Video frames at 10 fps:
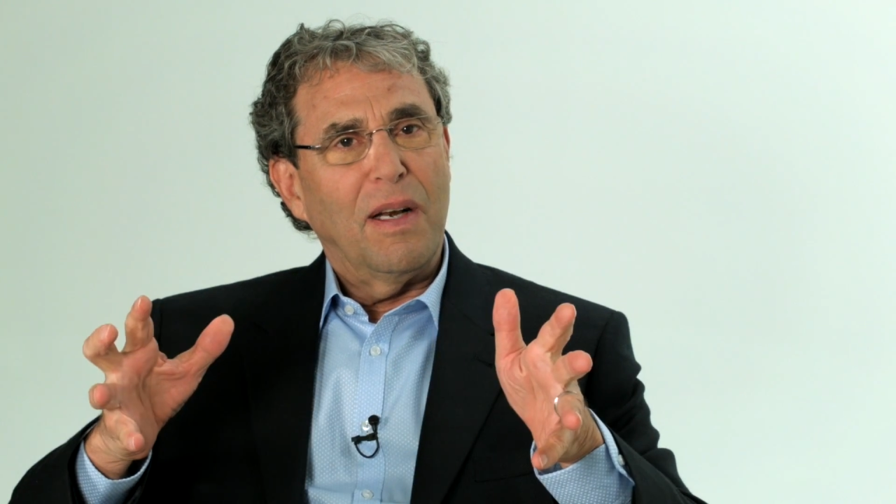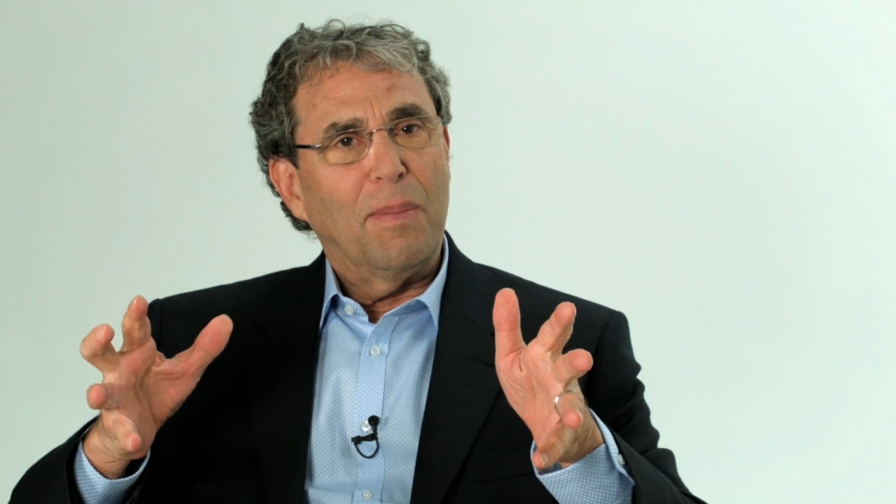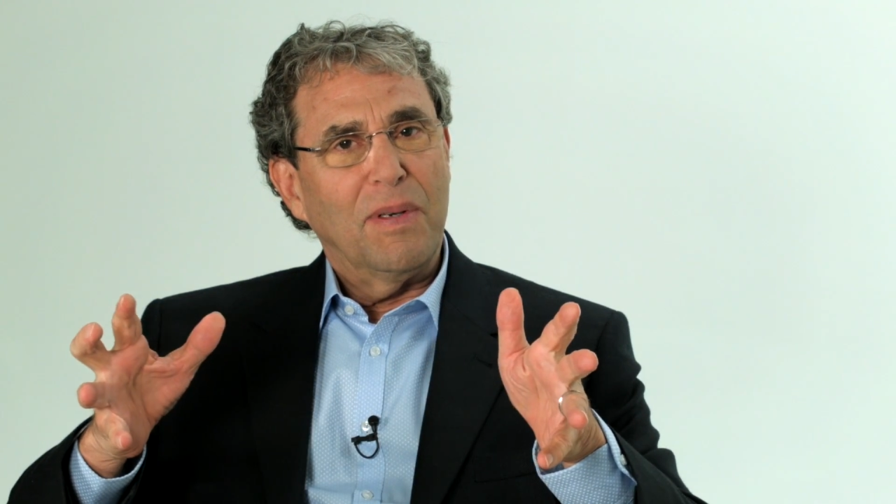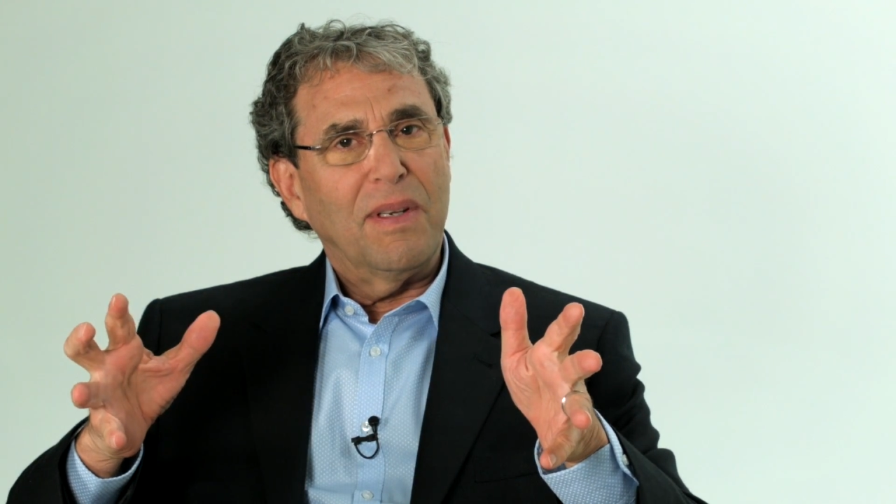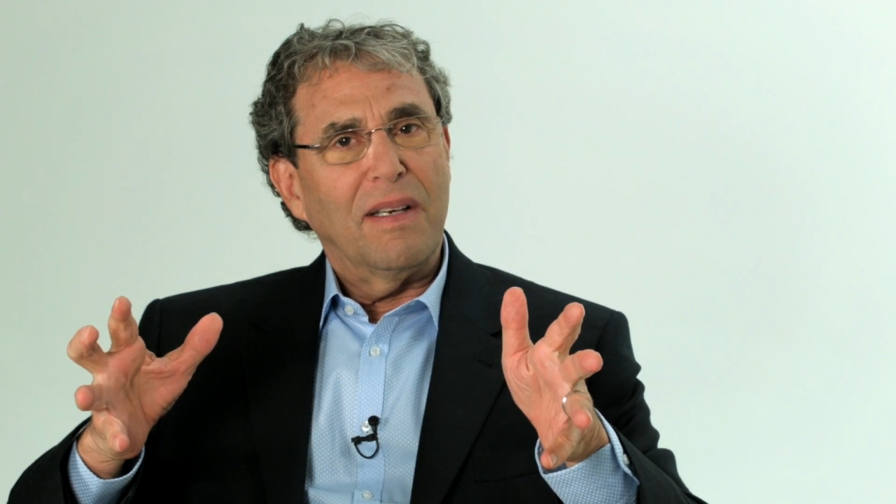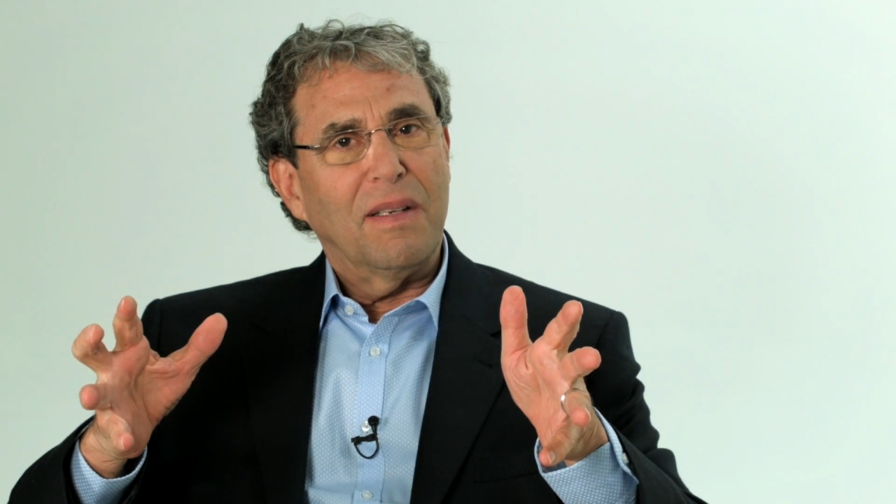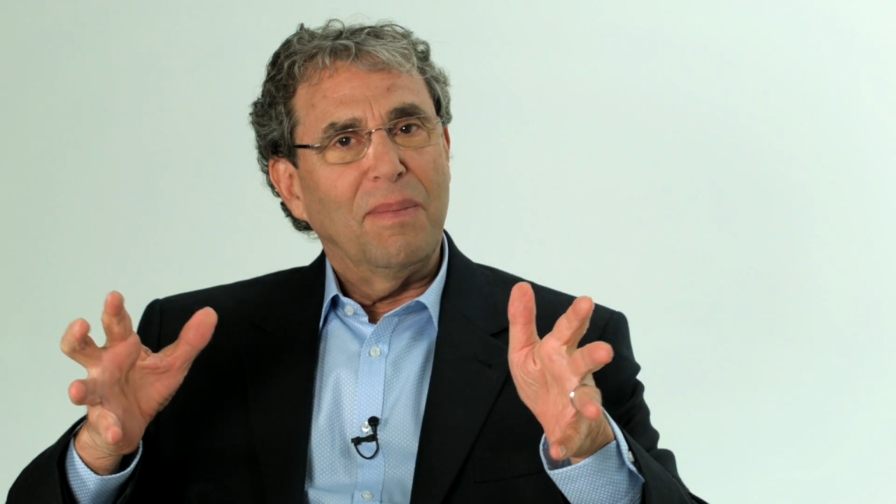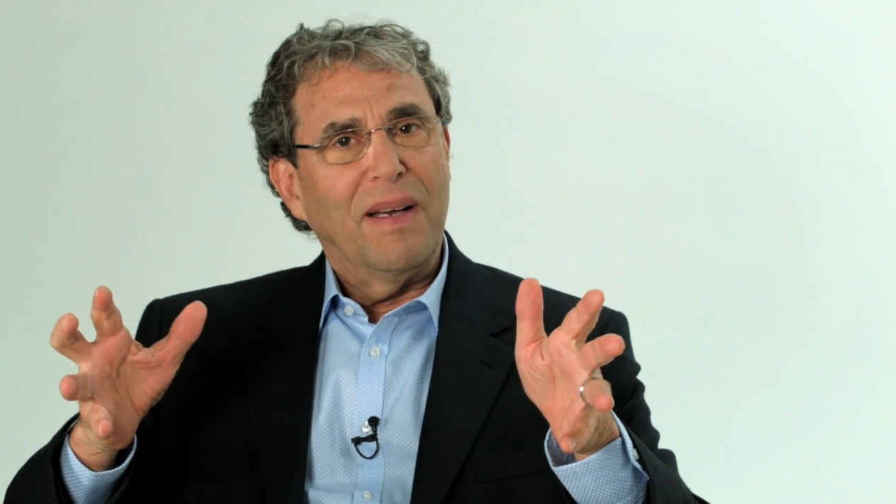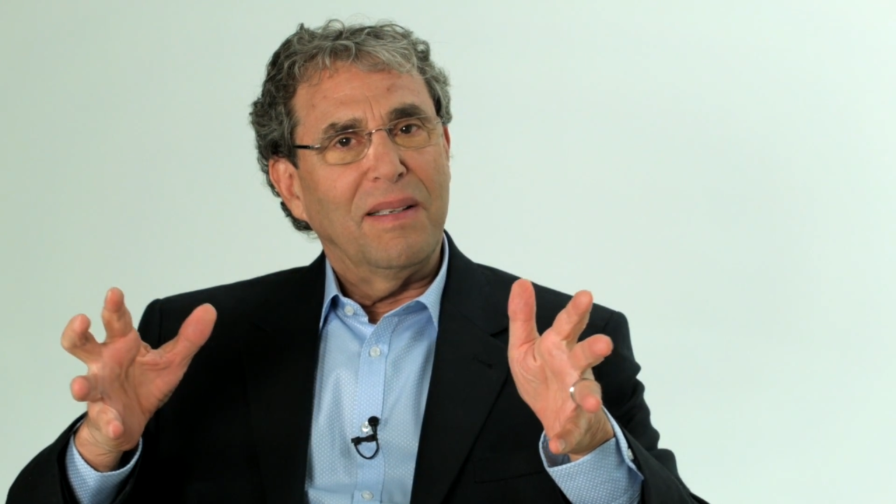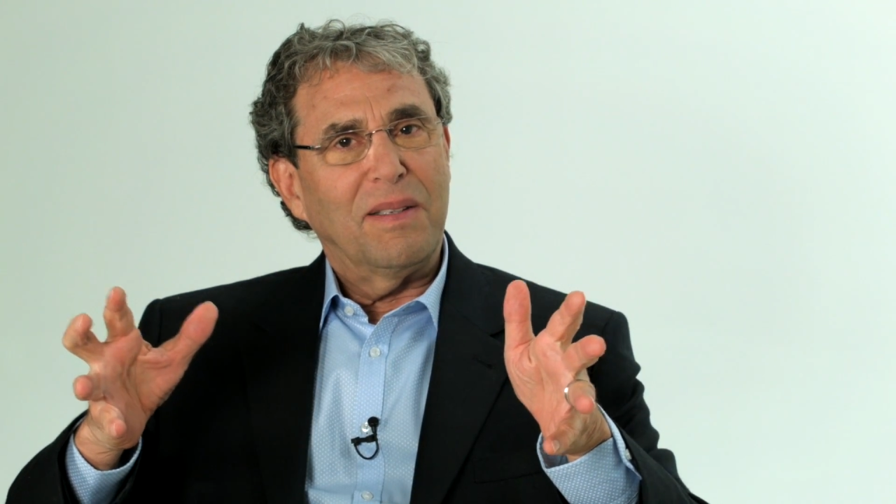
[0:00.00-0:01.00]
to present to
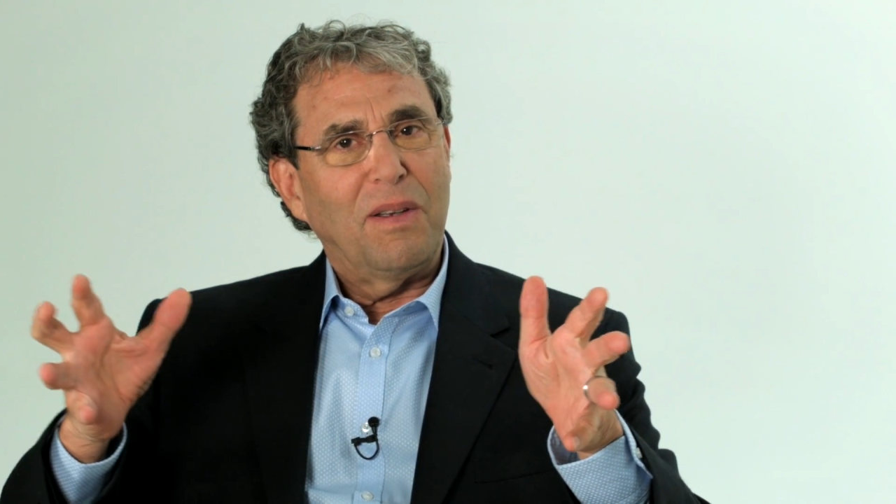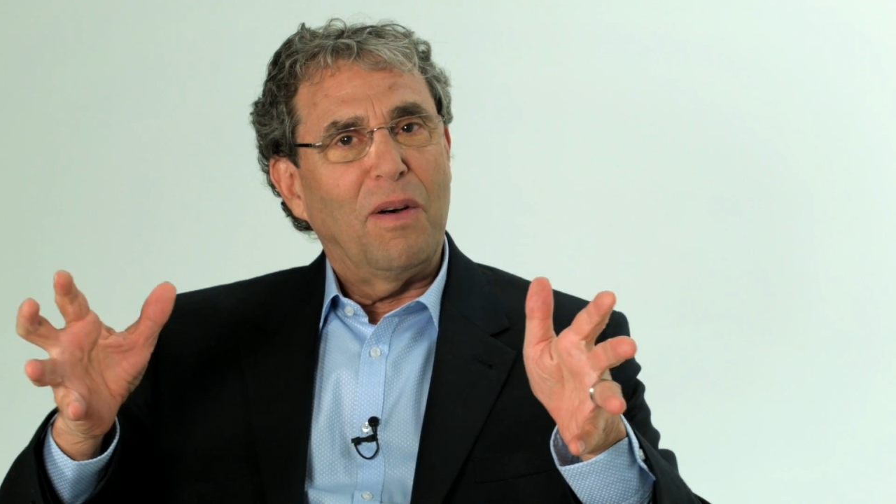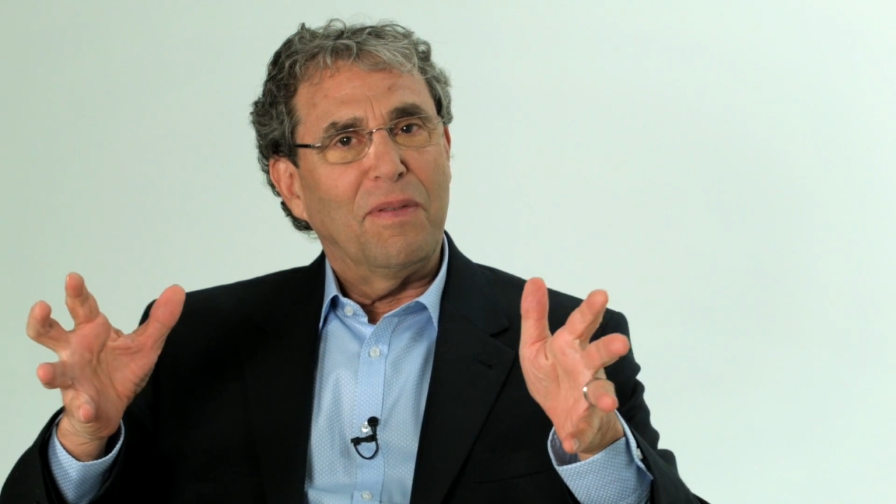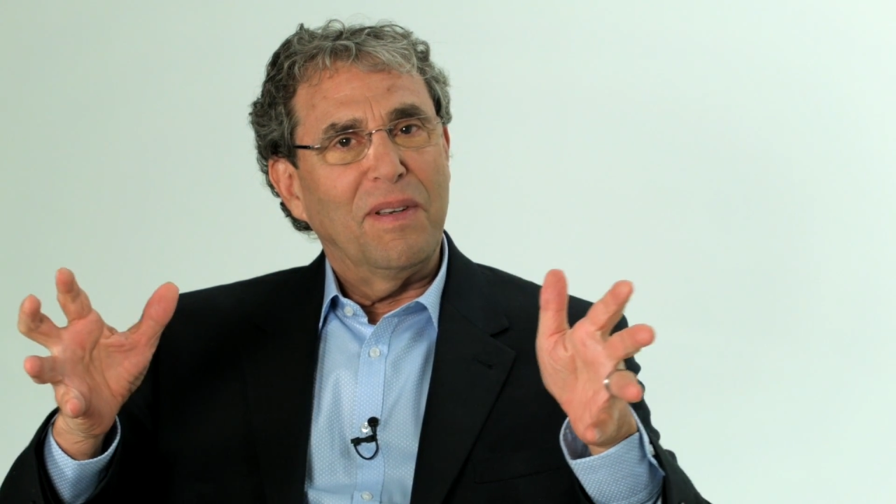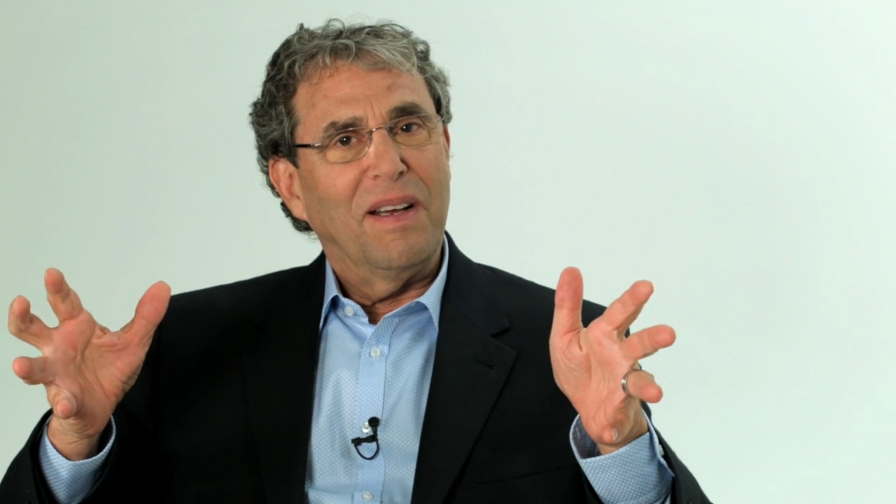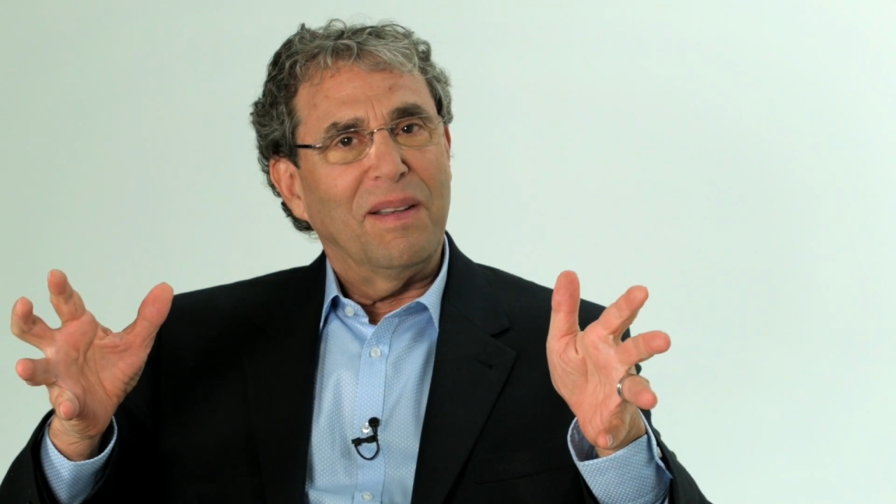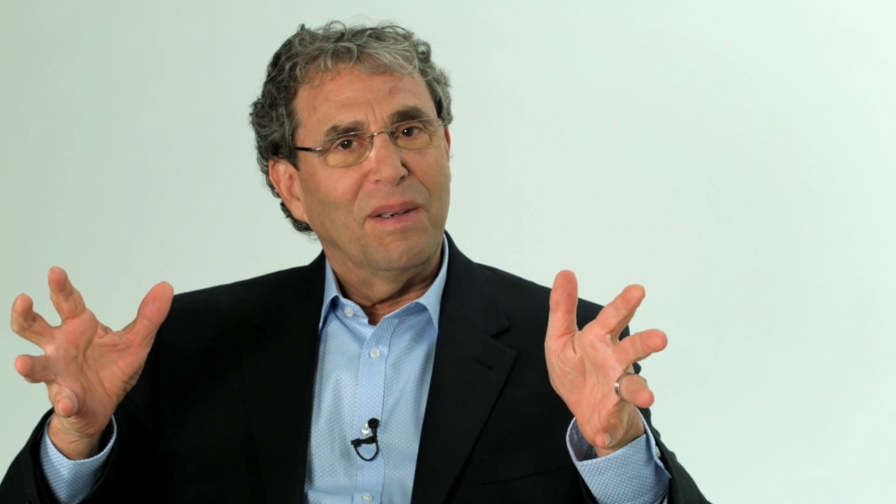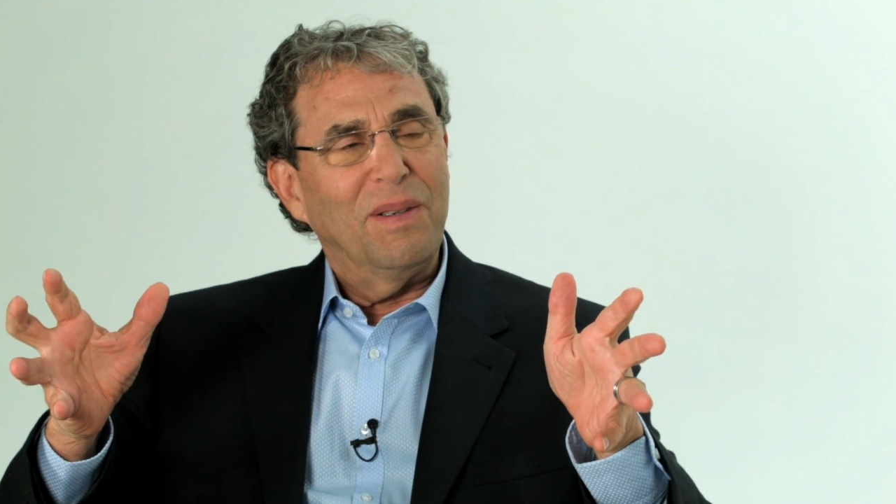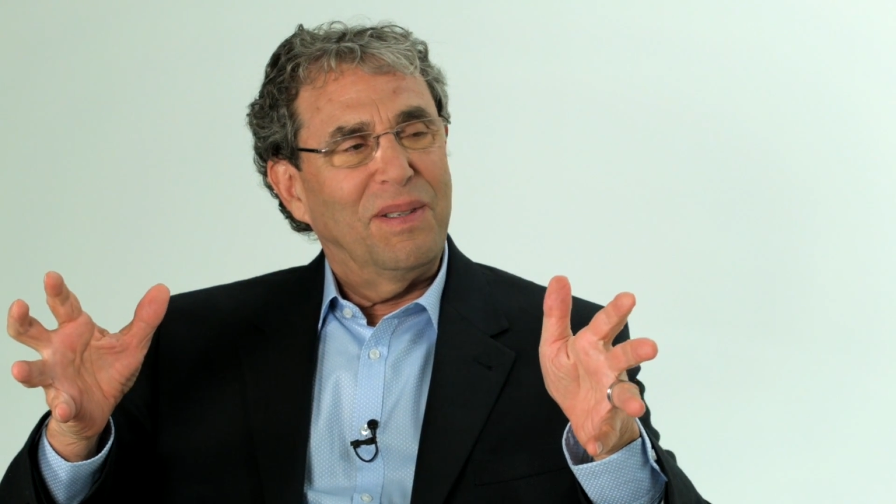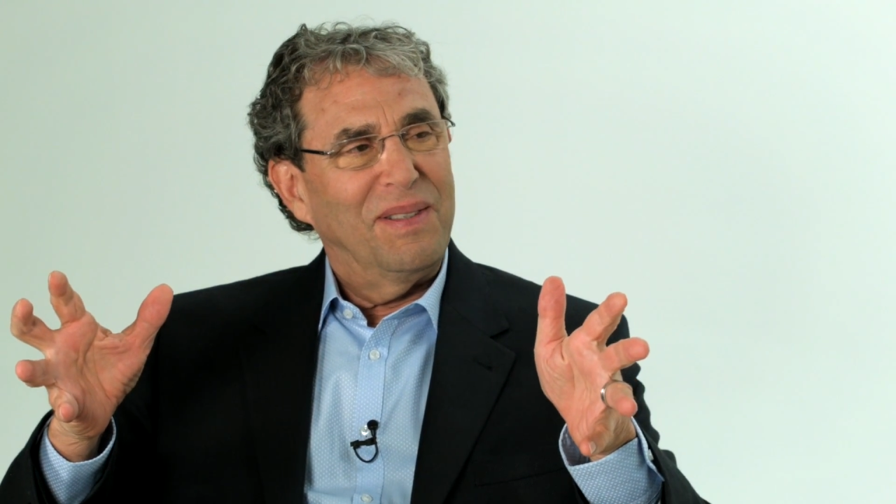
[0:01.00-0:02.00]
myself and
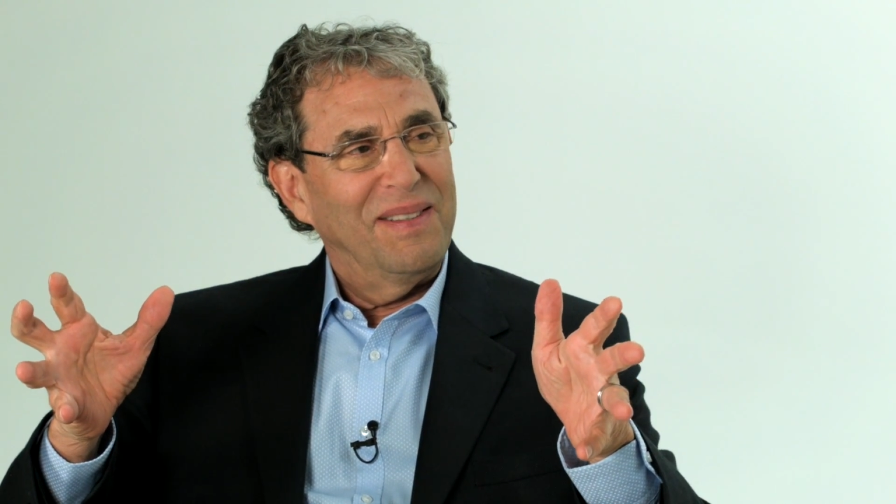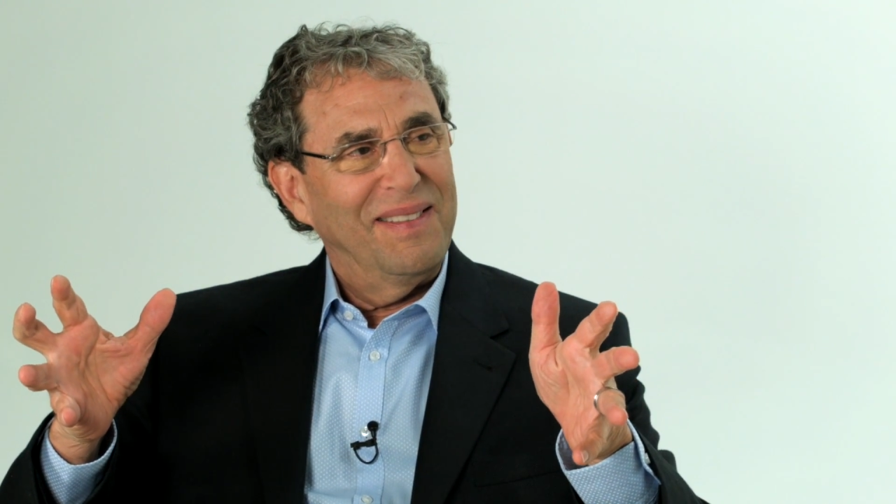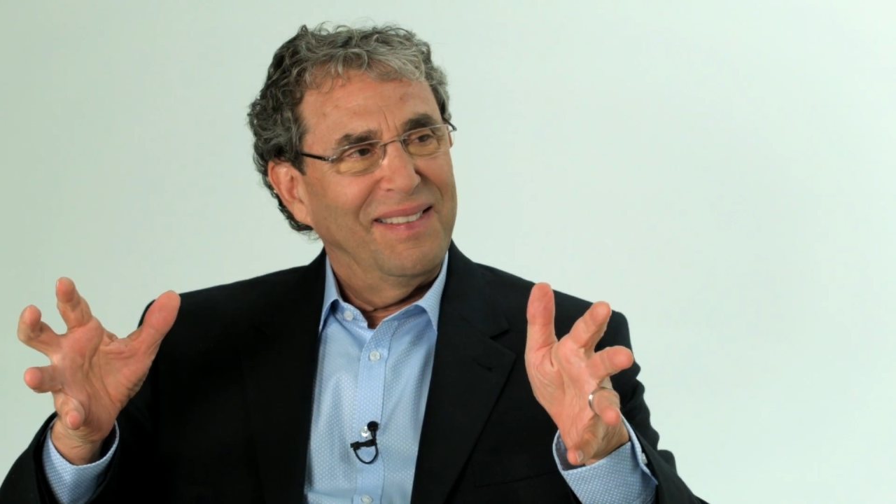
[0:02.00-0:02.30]
others,